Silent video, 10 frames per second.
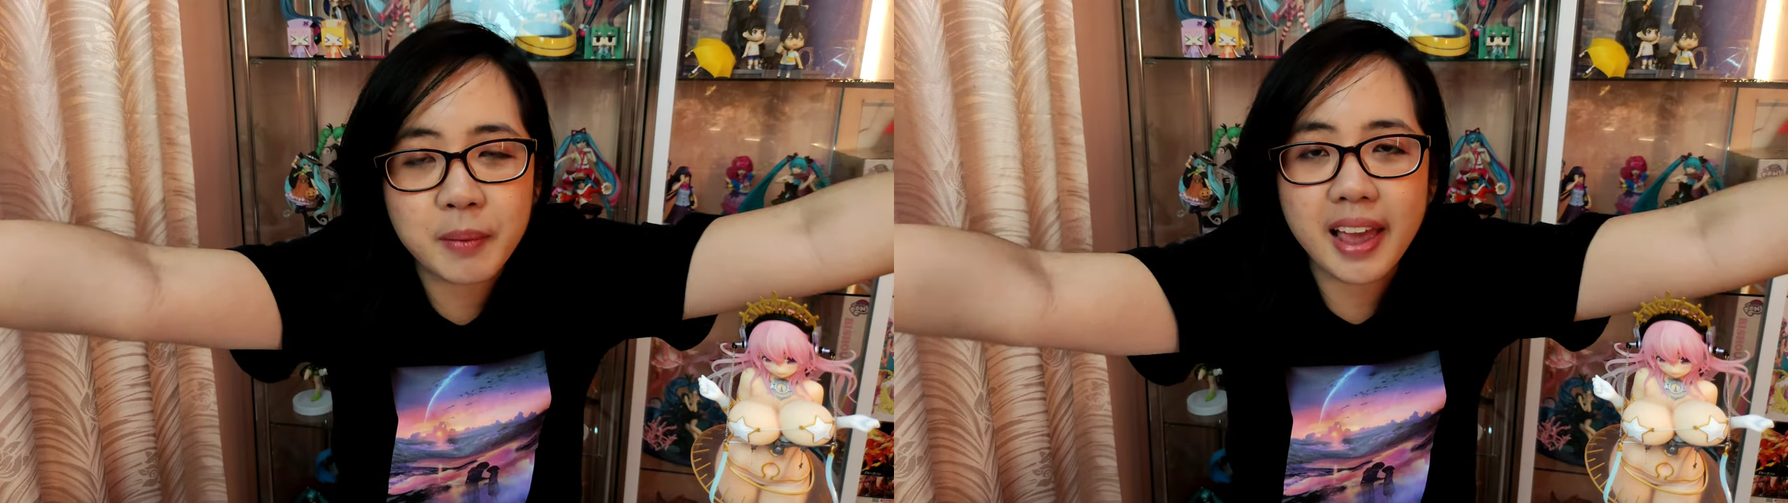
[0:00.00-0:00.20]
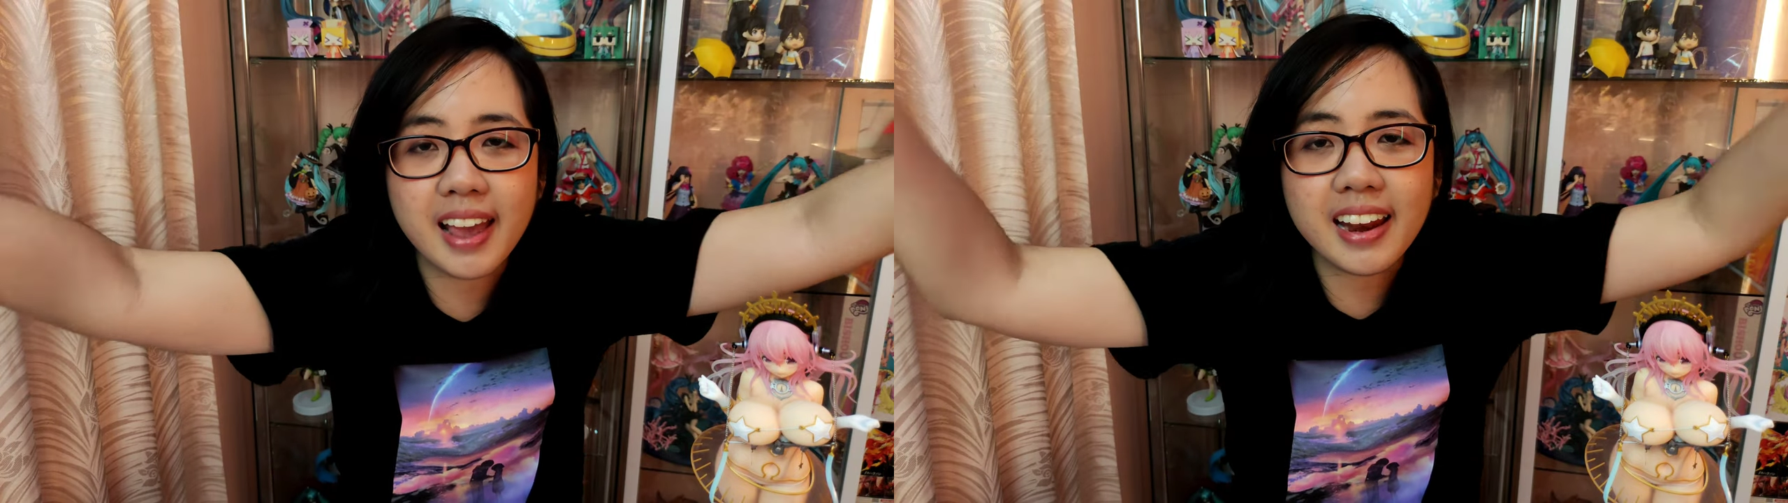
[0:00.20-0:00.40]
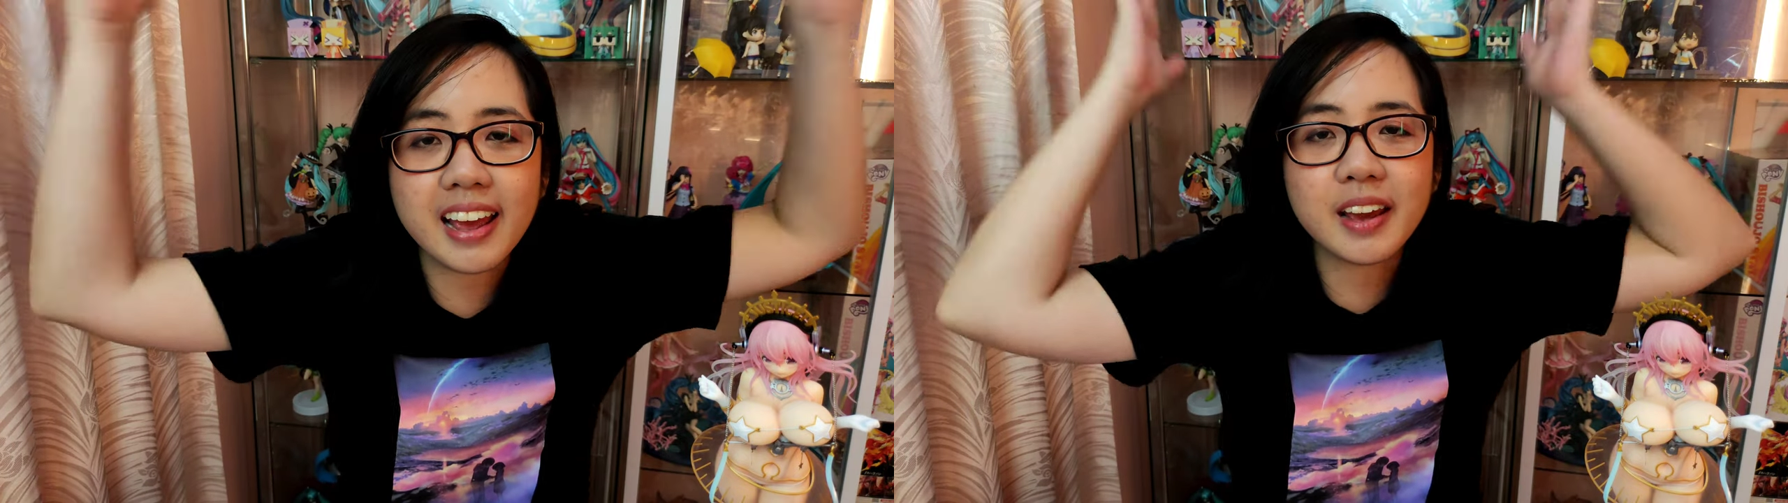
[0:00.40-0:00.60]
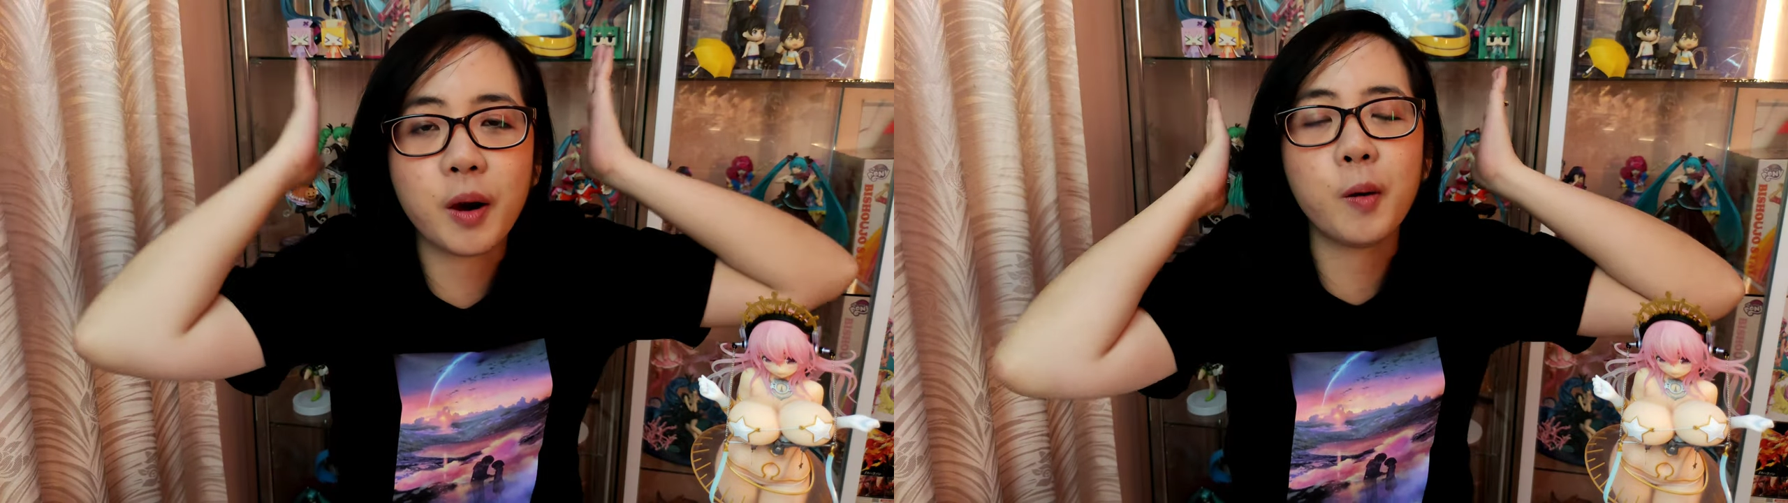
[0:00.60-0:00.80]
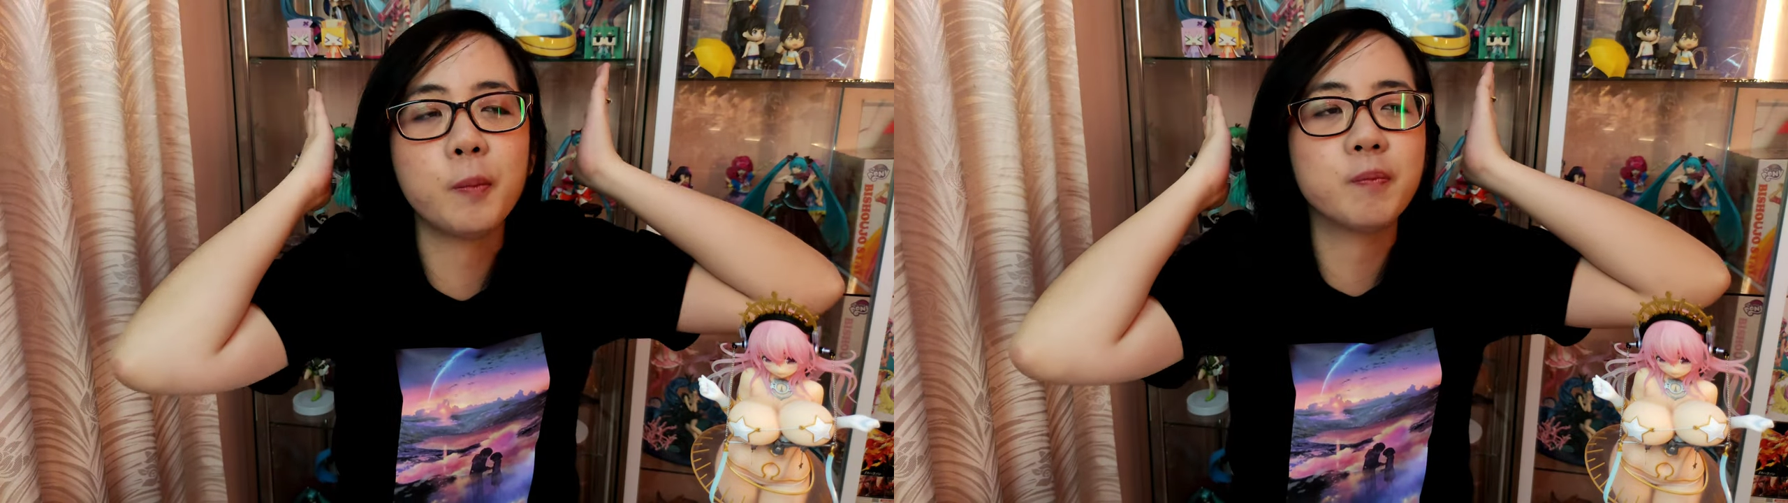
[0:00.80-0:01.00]
And I
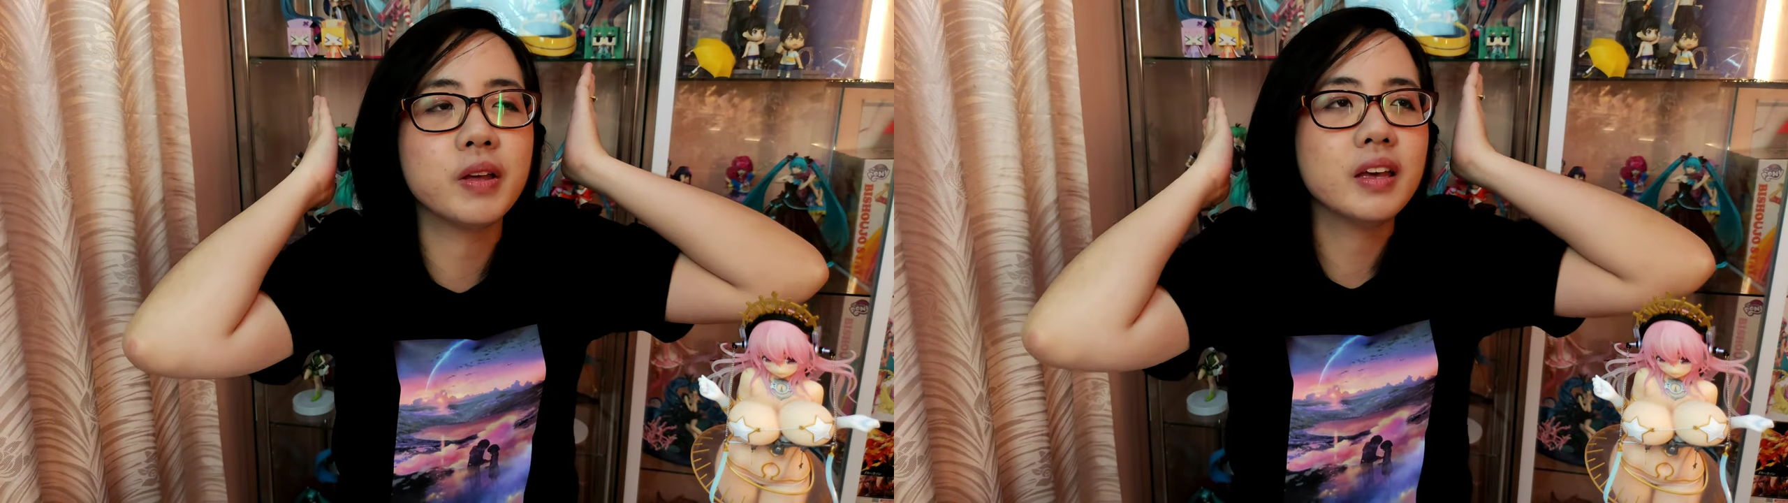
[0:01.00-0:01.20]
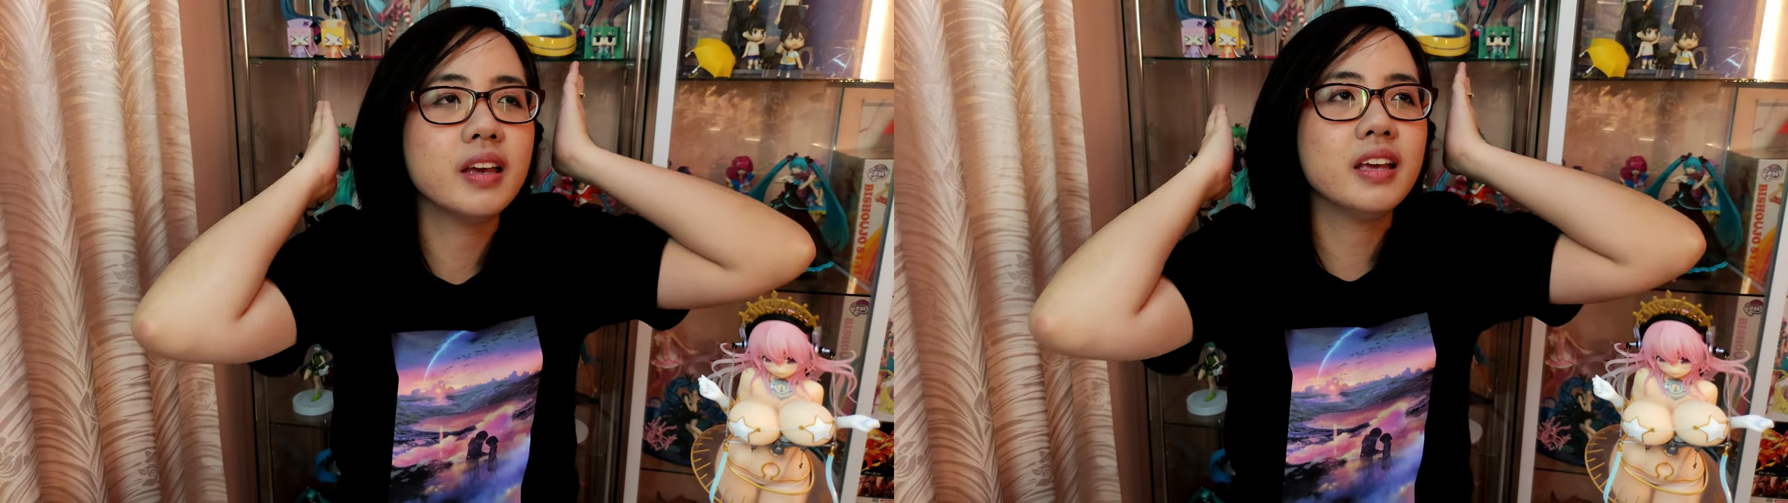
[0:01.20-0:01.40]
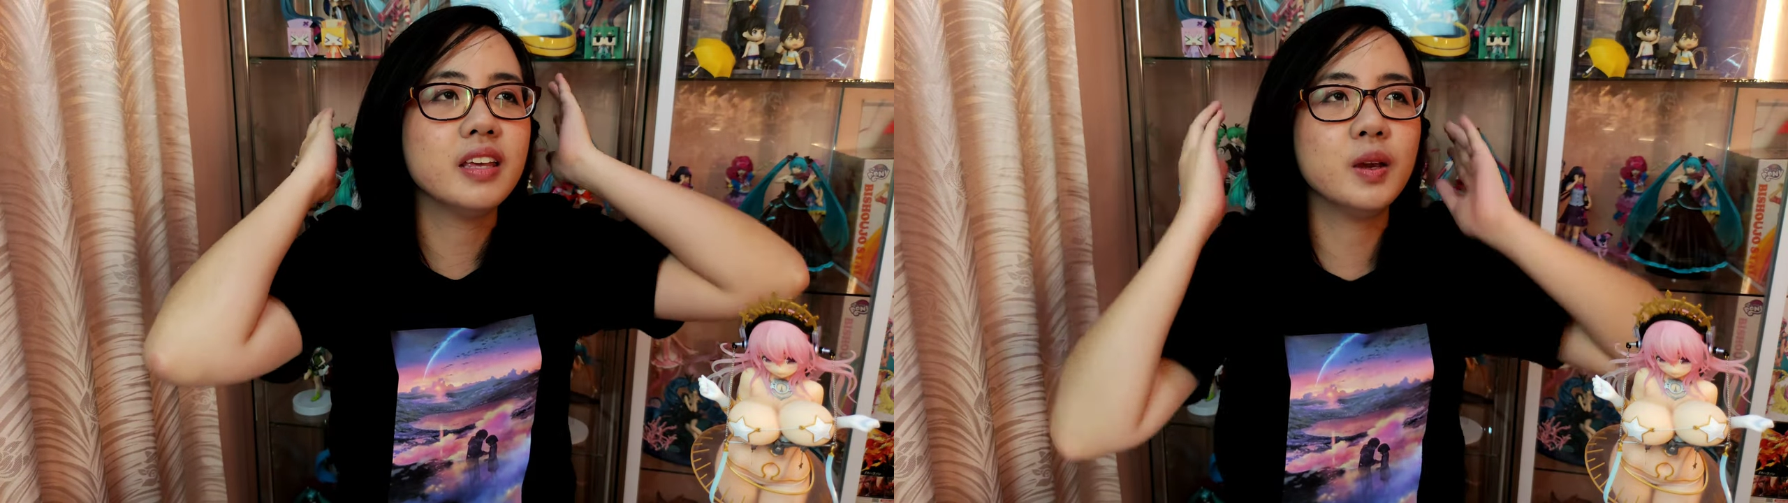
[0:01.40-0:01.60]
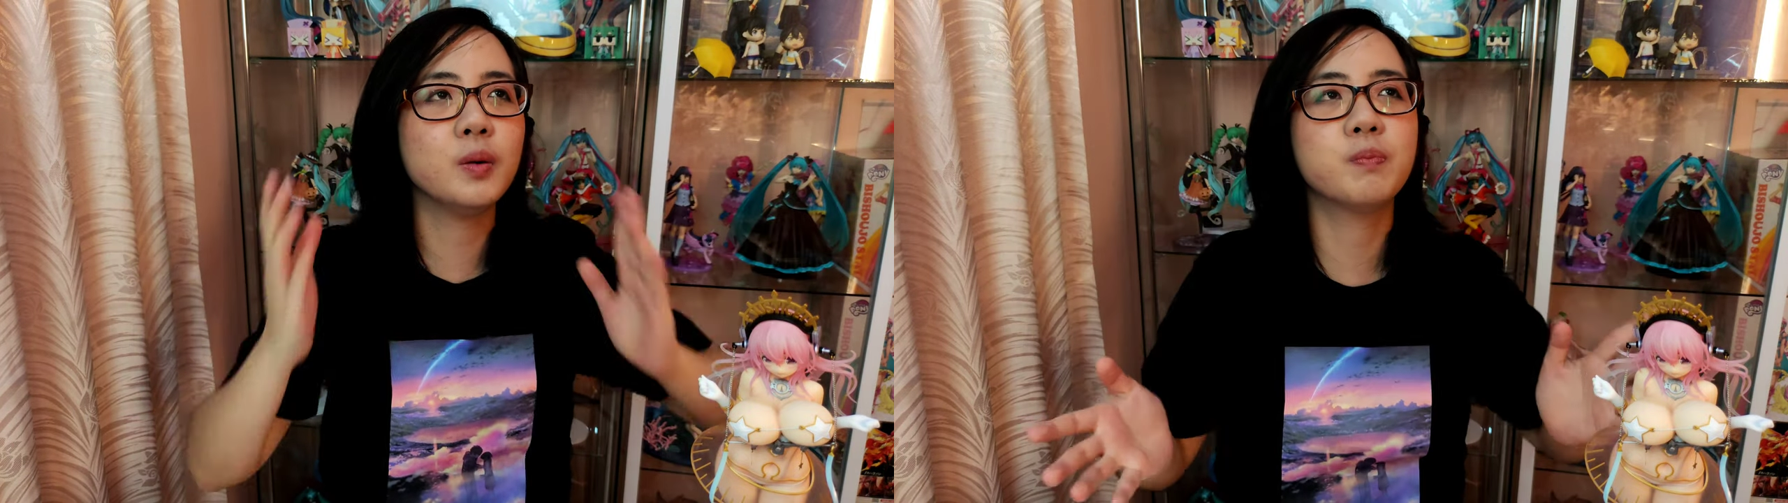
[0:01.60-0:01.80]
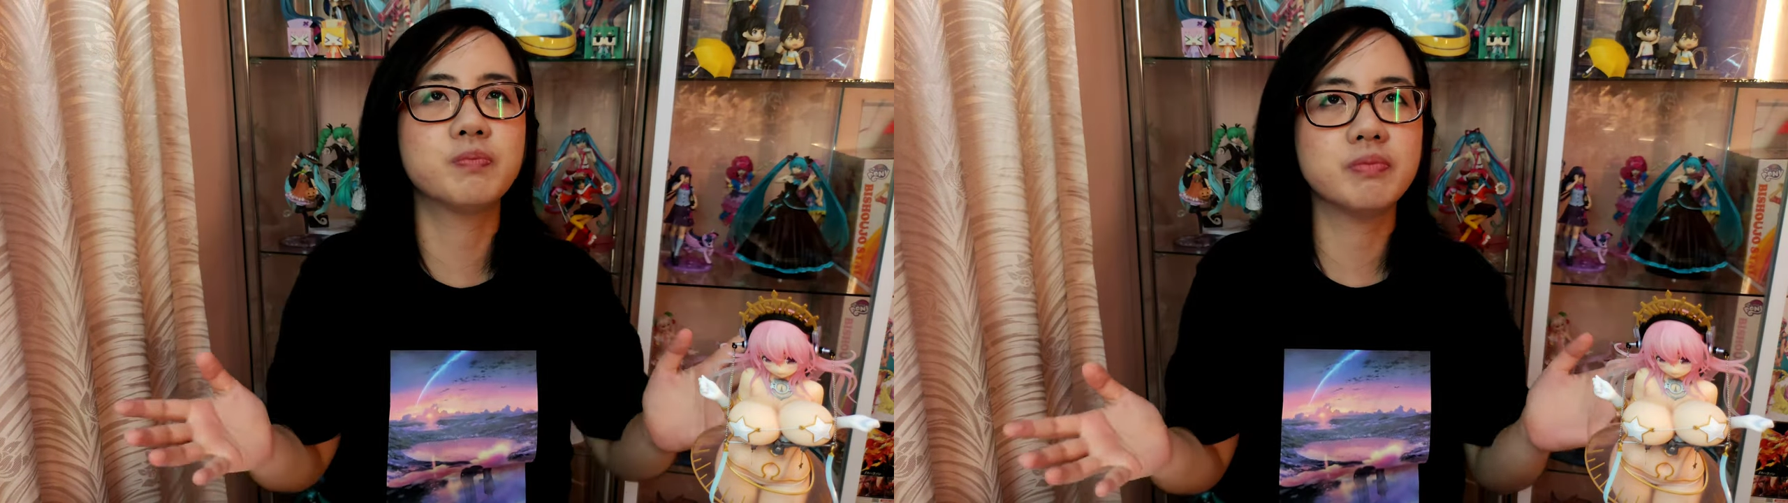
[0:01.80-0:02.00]
hope
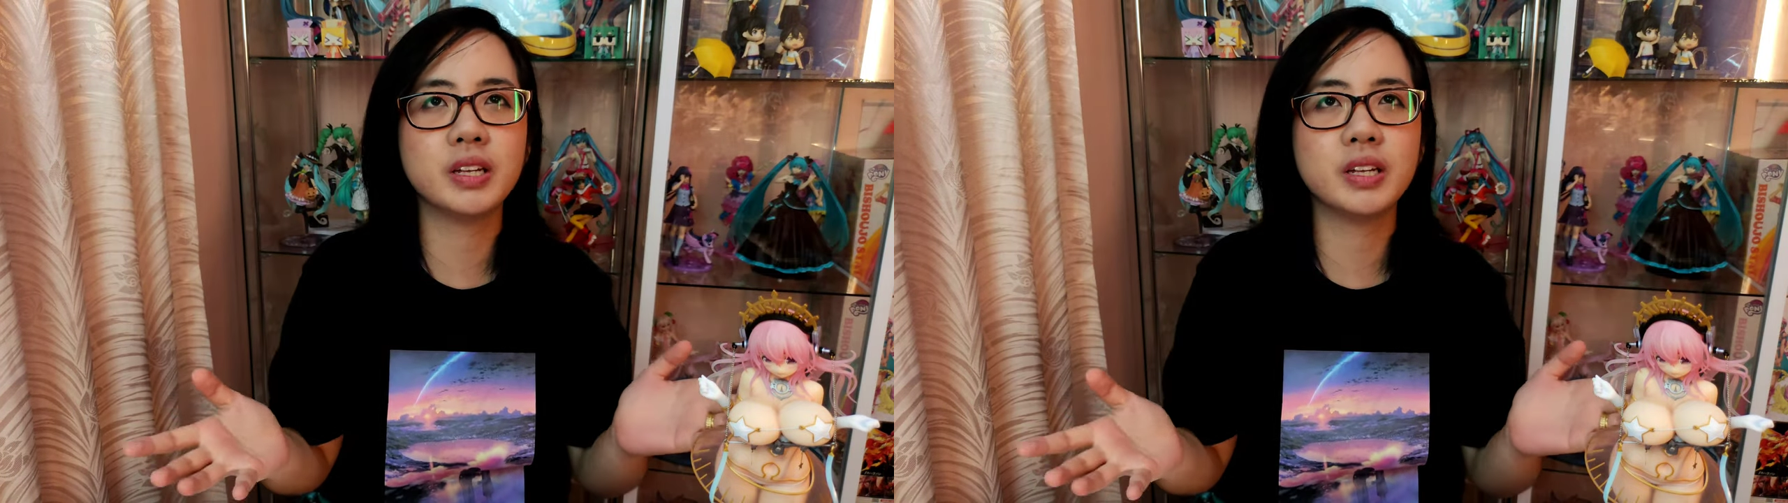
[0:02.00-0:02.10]
you